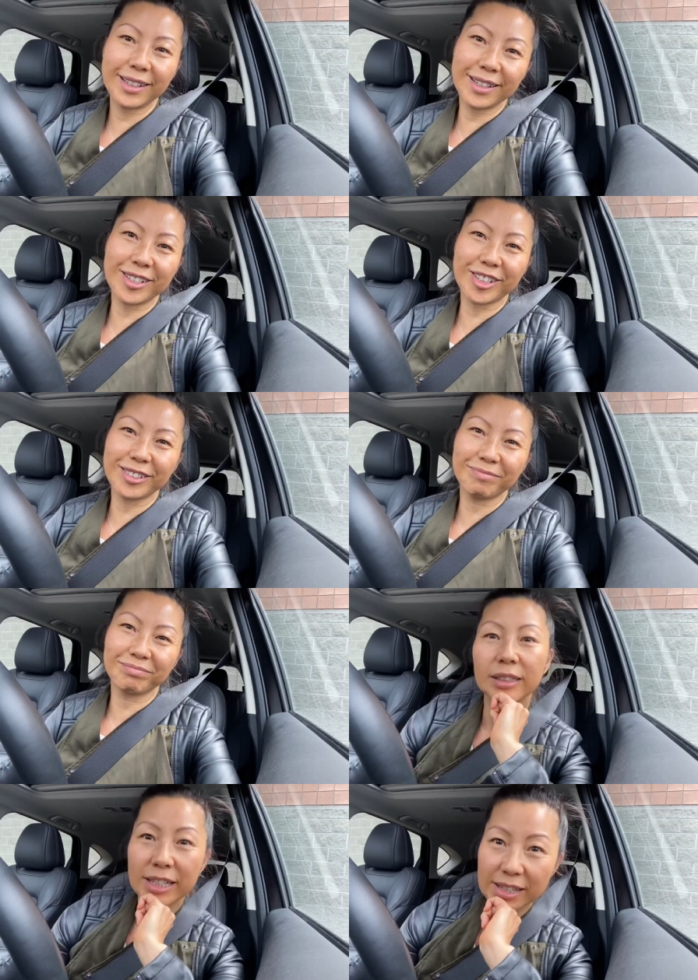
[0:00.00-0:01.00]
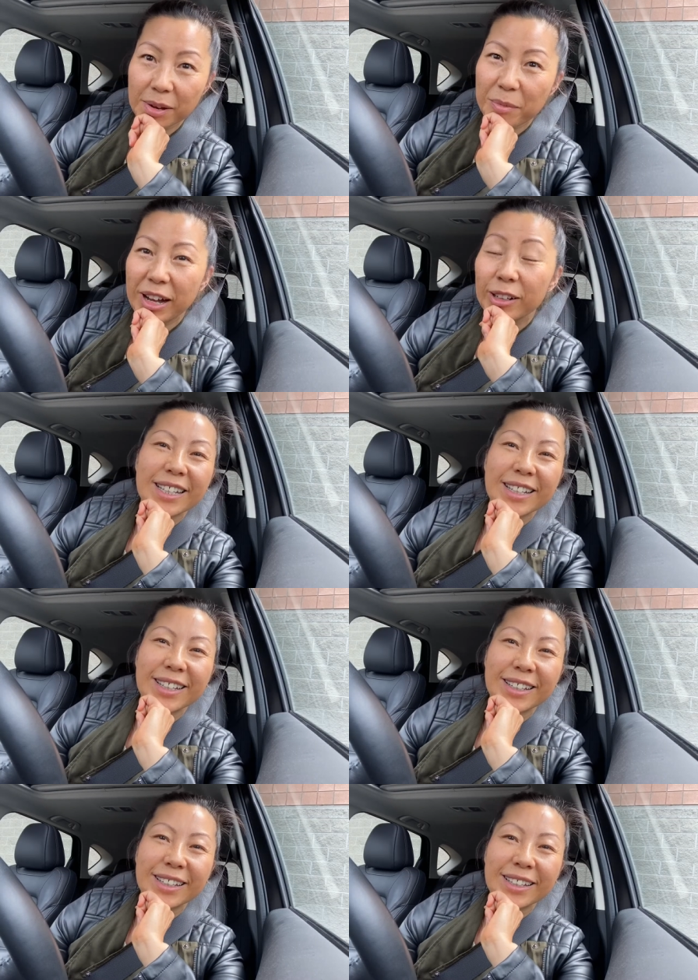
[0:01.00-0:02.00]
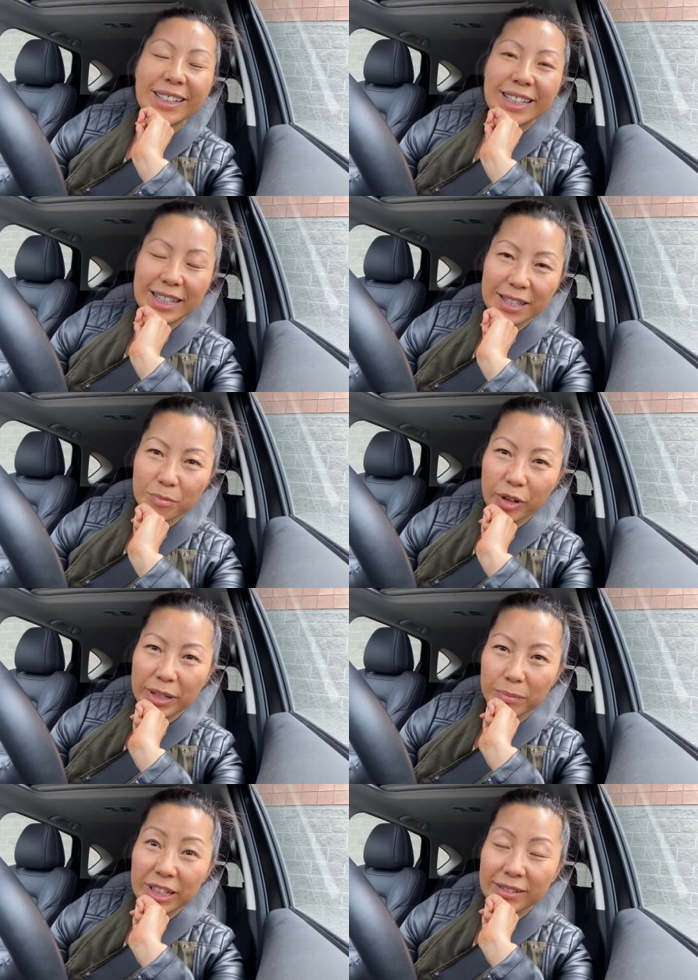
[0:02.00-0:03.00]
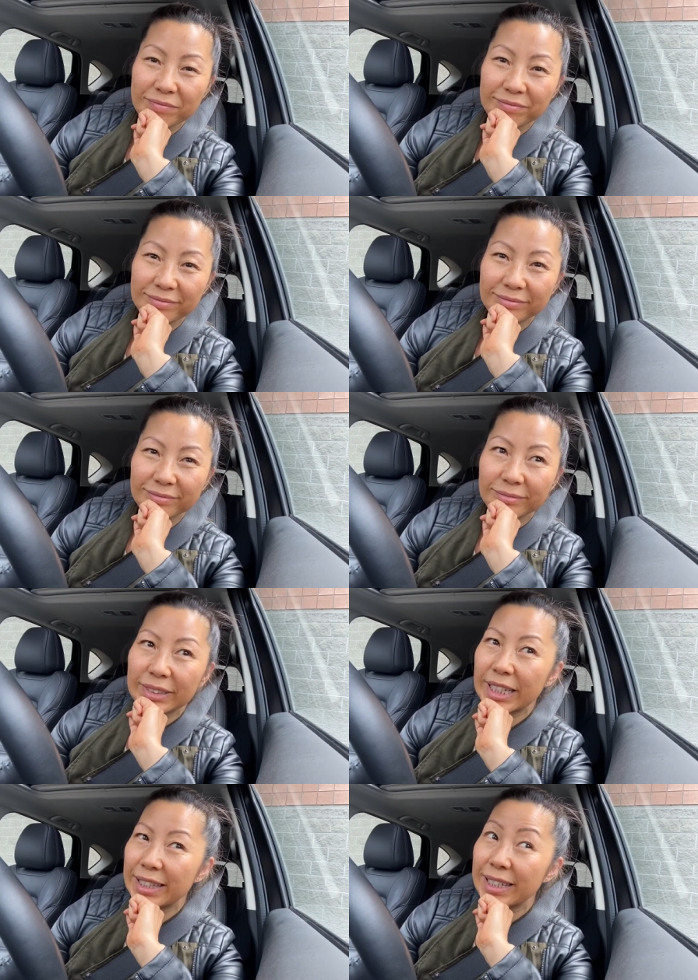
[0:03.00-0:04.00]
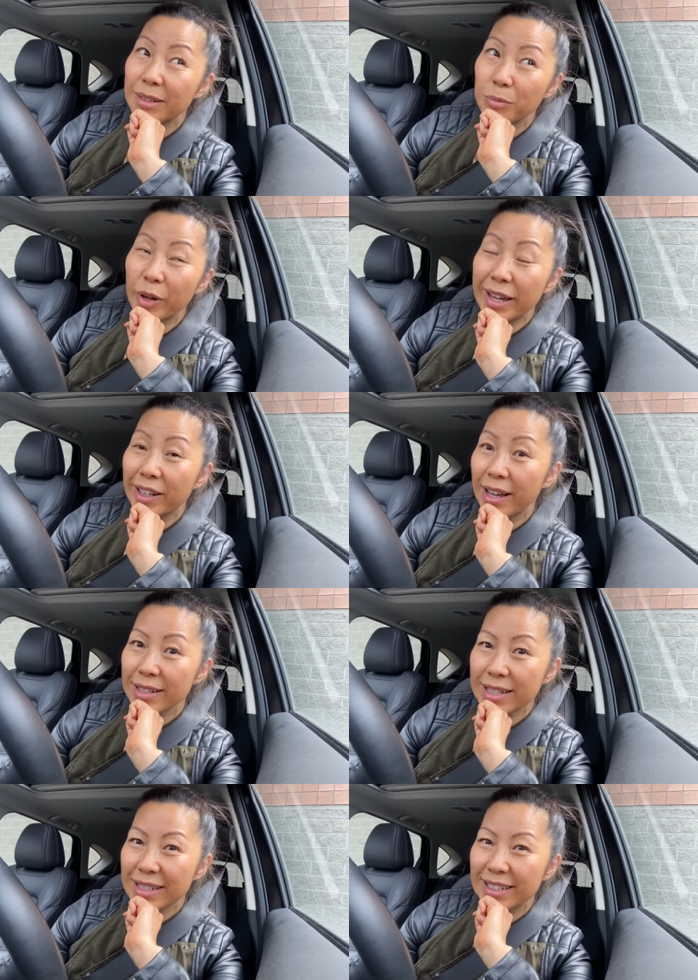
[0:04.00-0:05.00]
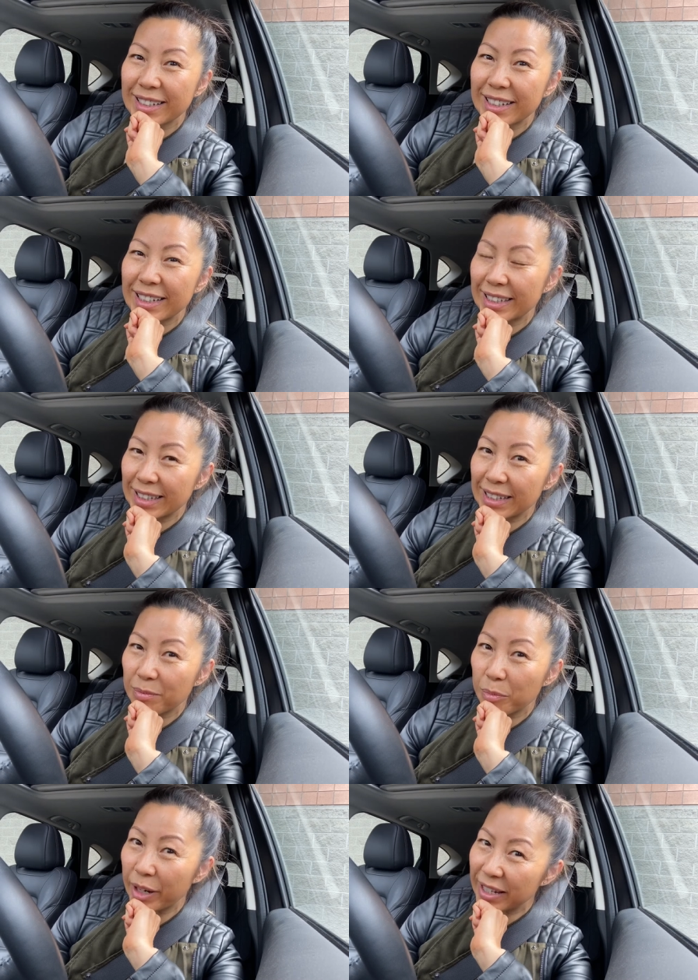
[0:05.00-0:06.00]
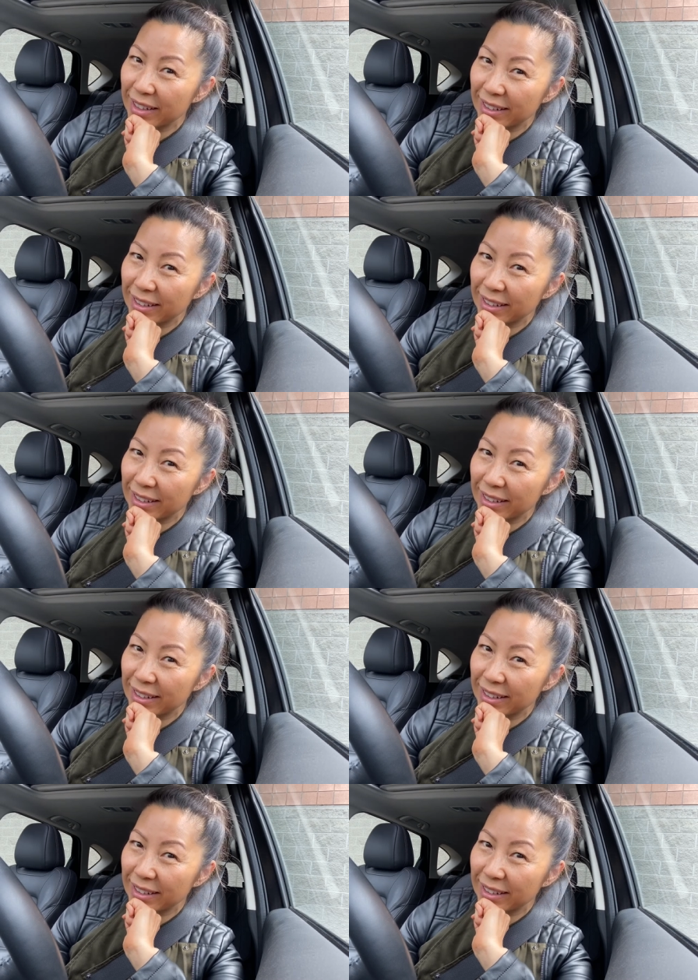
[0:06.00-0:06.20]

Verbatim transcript: easy. Somehow, it didn't break me. It didn't break us. It didn't break